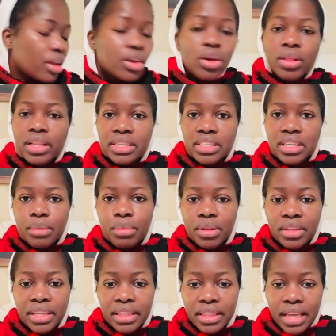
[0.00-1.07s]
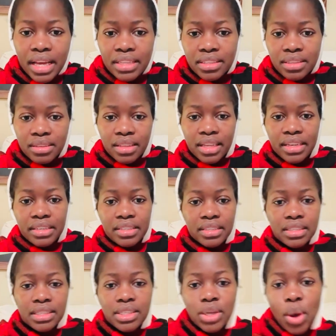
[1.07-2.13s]
knowledgeable in that to let
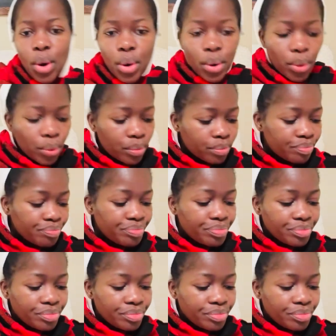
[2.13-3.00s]
us know.